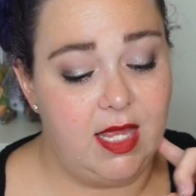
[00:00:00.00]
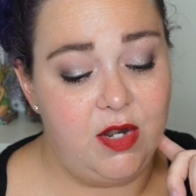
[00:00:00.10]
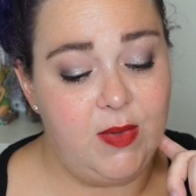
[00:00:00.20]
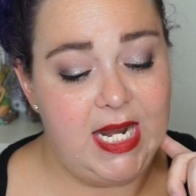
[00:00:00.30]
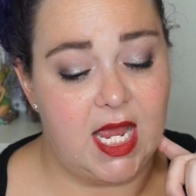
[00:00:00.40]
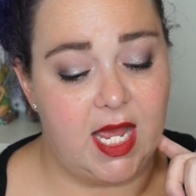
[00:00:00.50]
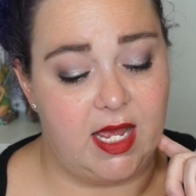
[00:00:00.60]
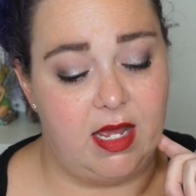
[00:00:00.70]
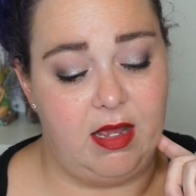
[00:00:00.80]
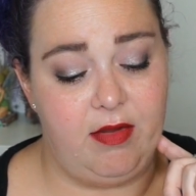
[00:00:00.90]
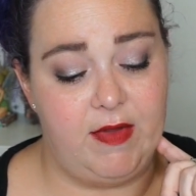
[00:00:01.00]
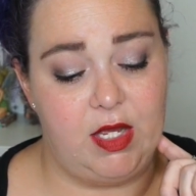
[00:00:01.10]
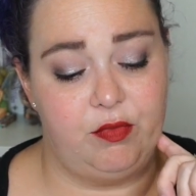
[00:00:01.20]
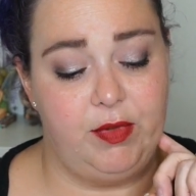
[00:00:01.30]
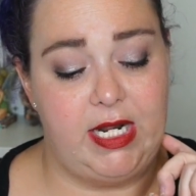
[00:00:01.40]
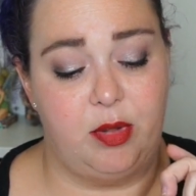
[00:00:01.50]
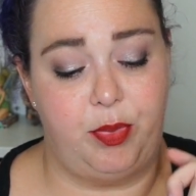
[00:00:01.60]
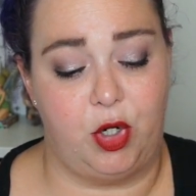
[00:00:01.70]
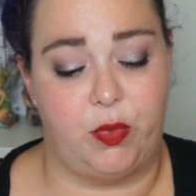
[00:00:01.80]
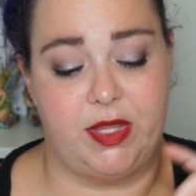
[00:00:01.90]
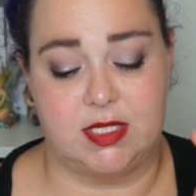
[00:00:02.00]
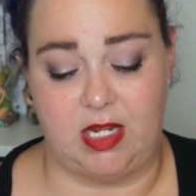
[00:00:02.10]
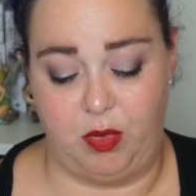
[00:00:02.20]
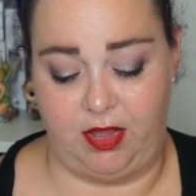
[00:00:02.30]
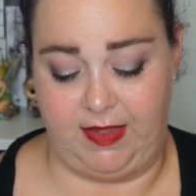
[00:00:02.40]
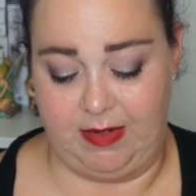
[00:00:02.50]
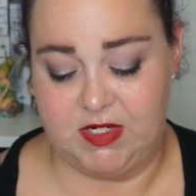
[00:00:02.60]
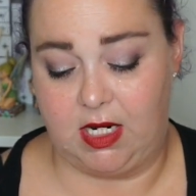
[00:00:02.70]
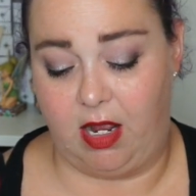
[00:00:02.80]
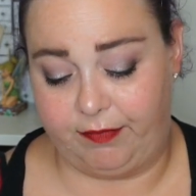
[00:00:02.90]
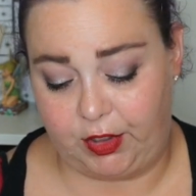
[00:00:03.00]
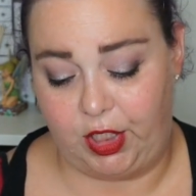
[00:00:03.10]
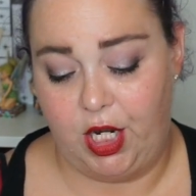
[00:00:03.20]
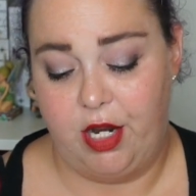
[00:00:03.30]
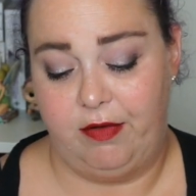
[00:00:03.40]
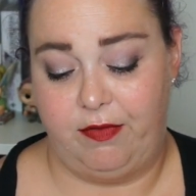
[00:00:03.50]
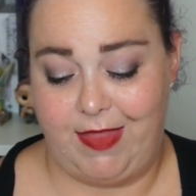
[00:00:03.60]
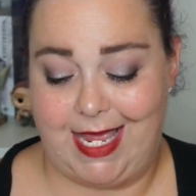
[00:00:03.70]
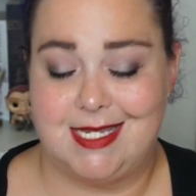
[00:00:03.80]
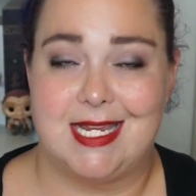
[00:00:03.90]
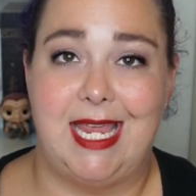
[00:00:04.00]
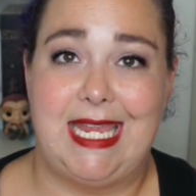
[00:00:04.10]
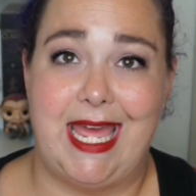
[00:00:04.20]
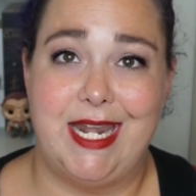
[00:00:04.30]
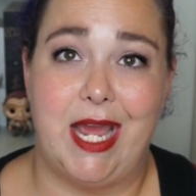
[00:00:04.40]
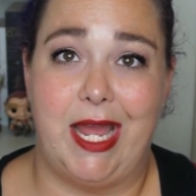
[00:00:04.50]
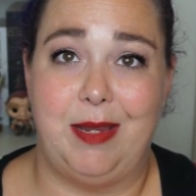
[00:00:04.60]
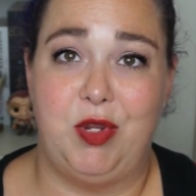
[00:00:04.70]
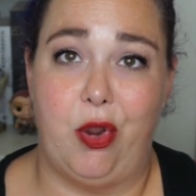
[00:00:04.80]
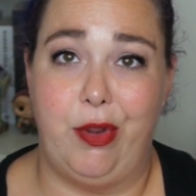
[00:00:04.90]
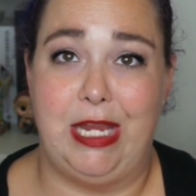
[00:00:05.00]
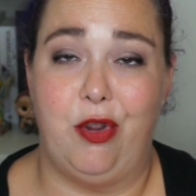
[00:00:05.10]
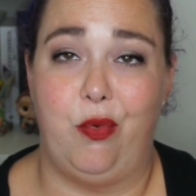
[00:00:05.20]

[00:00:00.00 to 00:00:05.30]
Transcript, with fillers: Then we have read a book with a summer themed cover. For that, again, I'm going